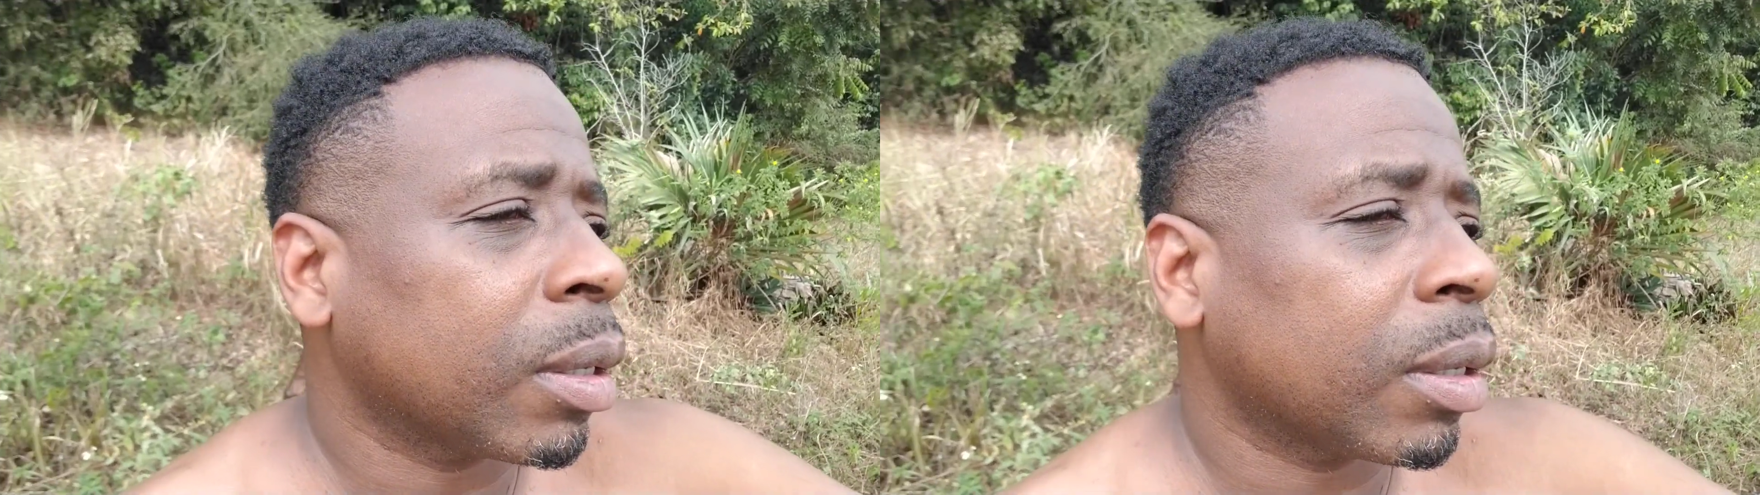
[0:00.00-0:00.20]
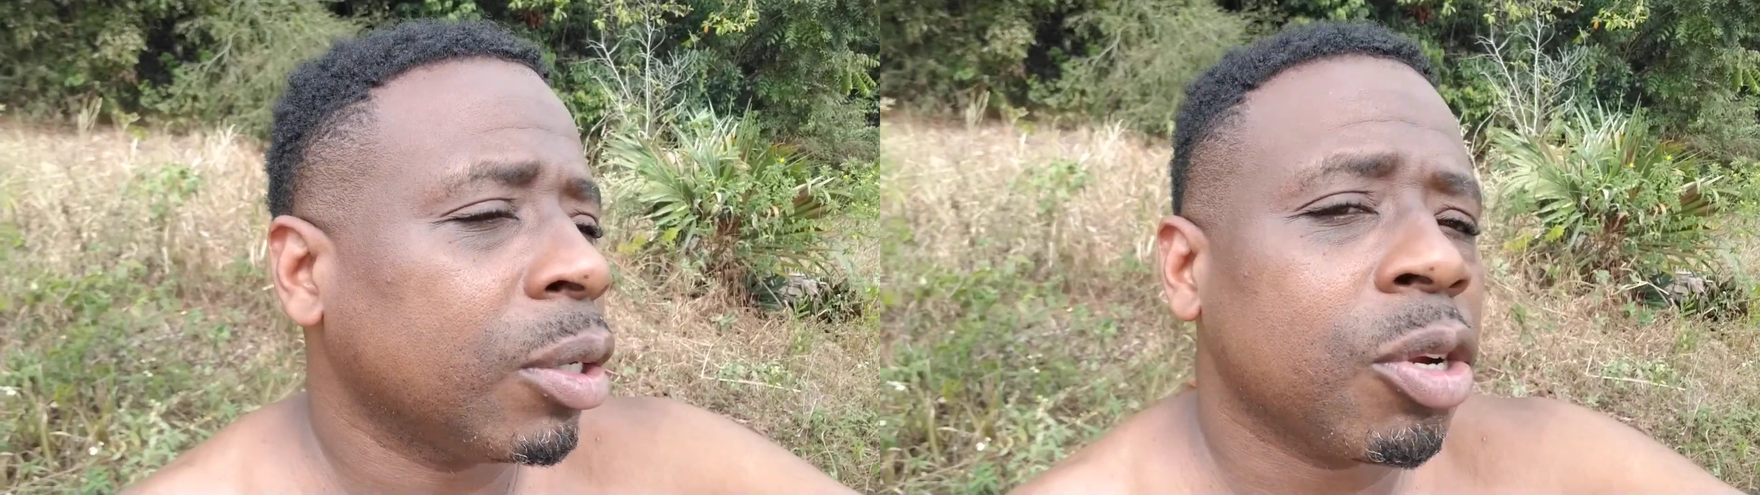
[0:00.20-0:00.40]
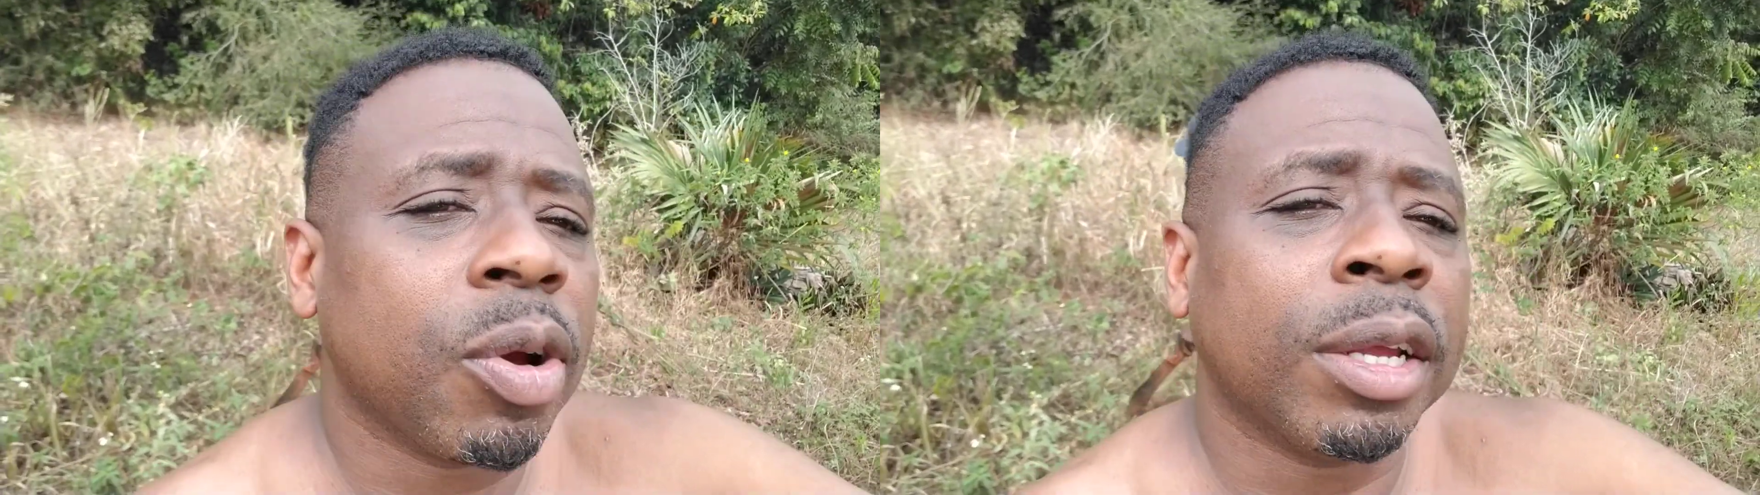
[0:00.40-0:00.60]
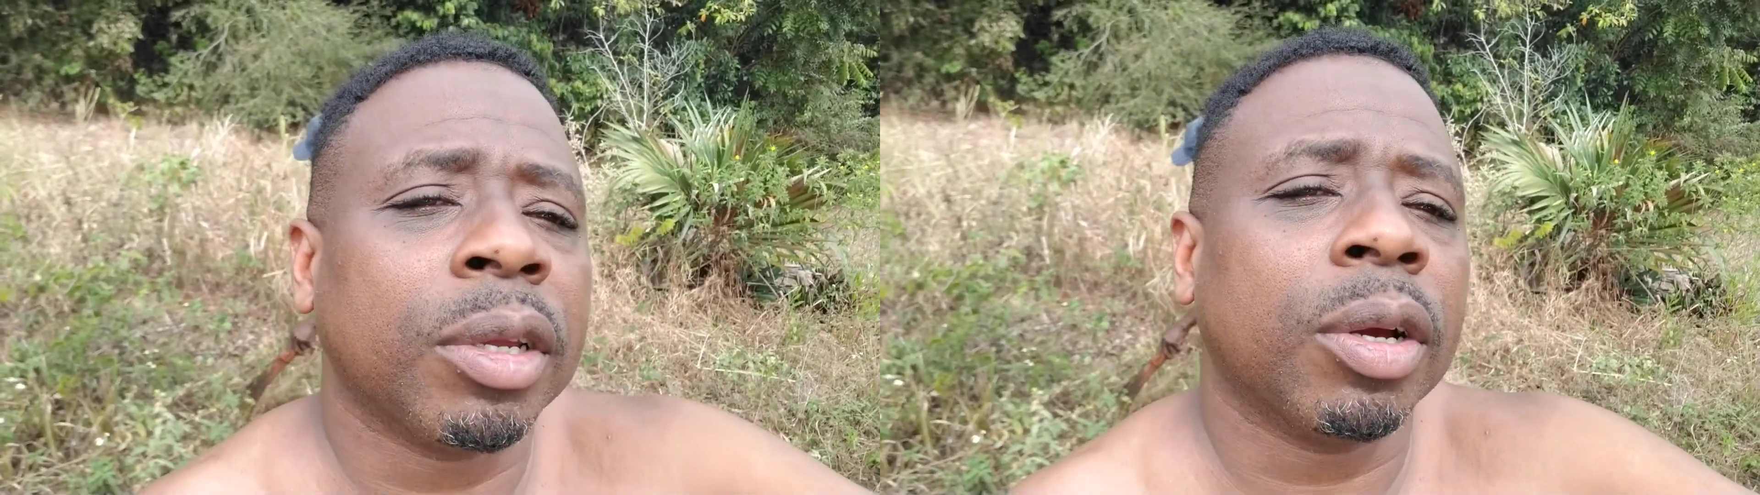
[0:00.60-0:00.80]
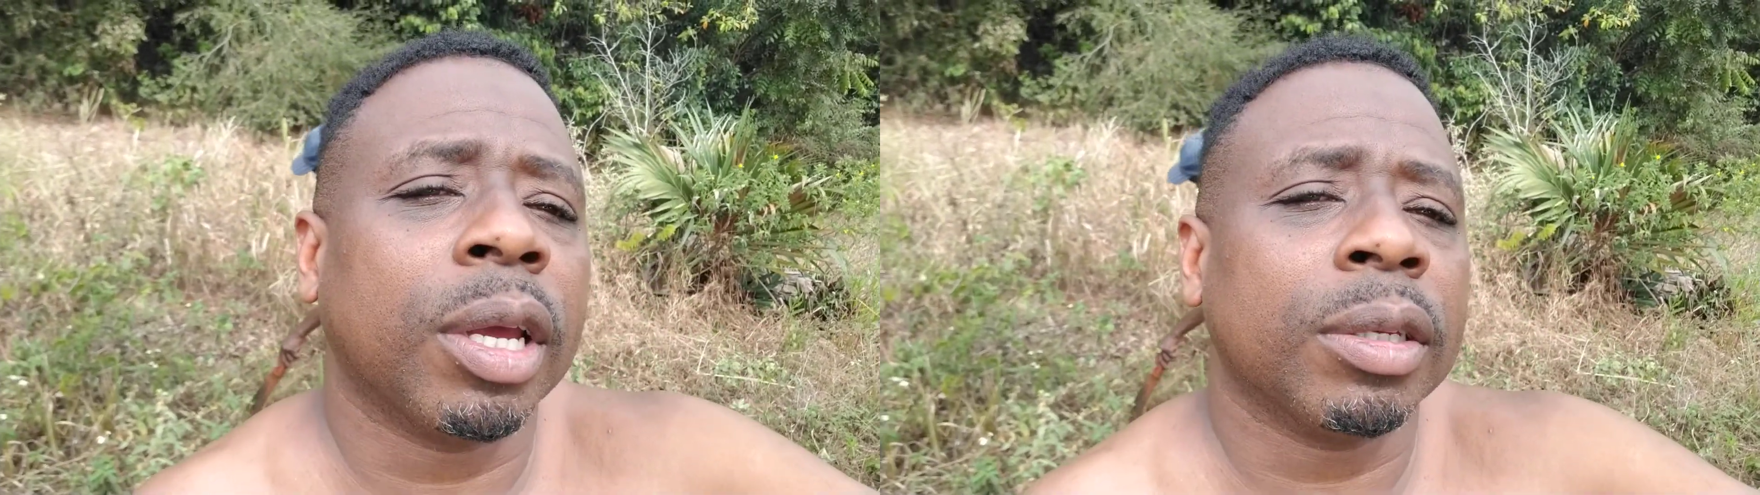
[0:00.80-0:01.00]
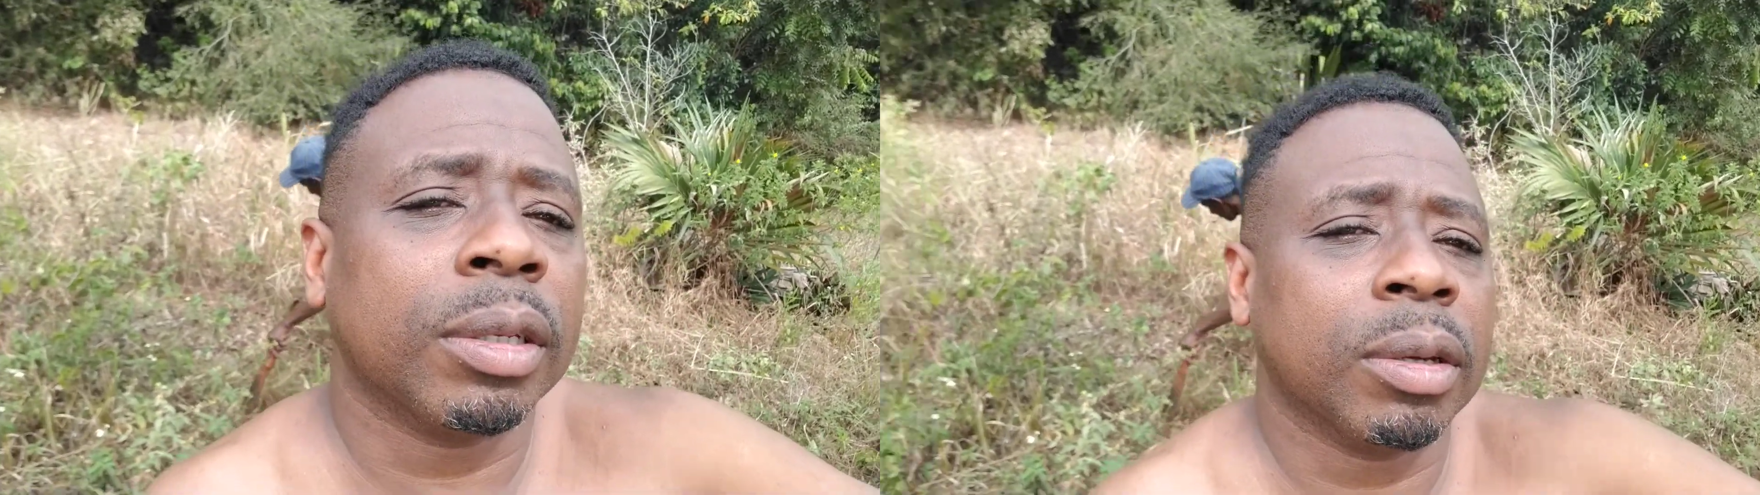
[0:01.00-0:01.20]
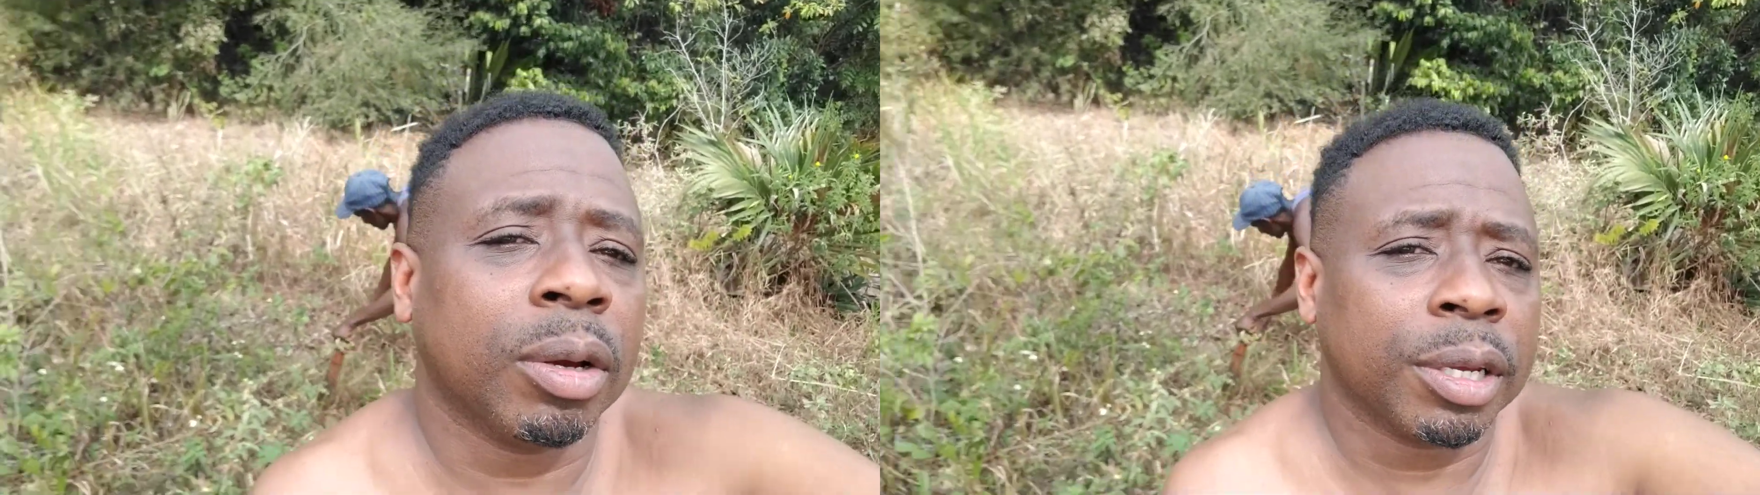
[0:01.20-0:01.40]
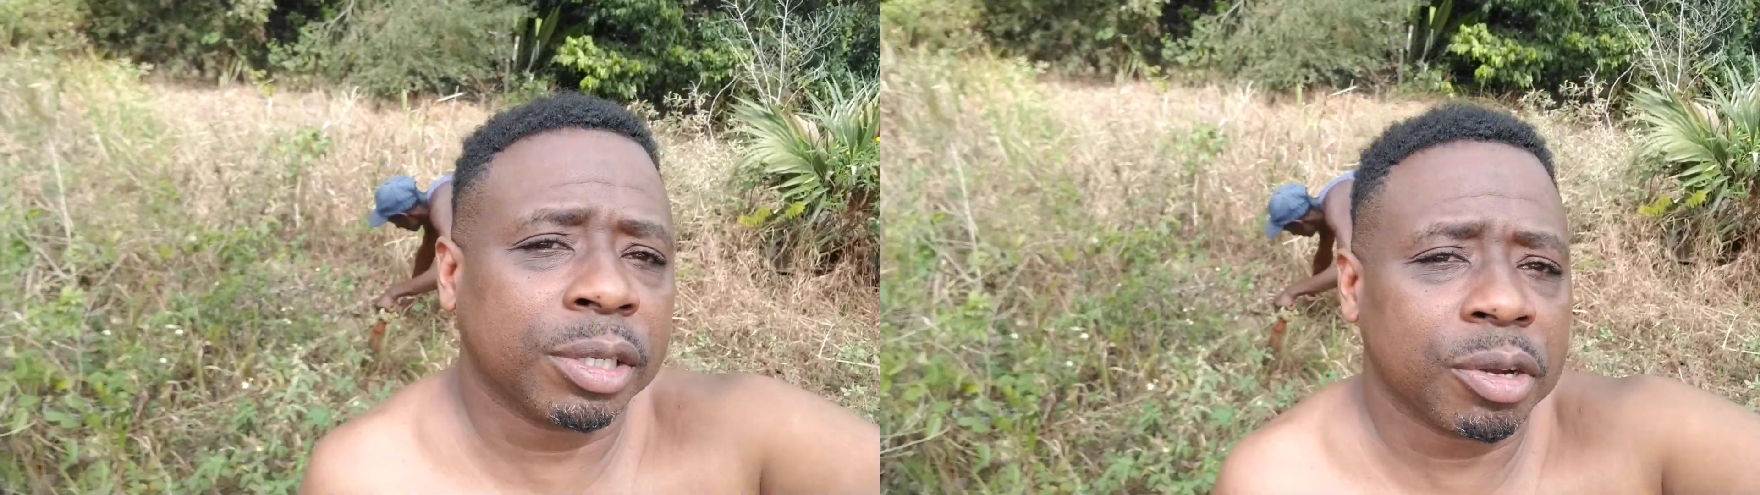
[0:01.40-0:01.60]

Do you grass? Okay, so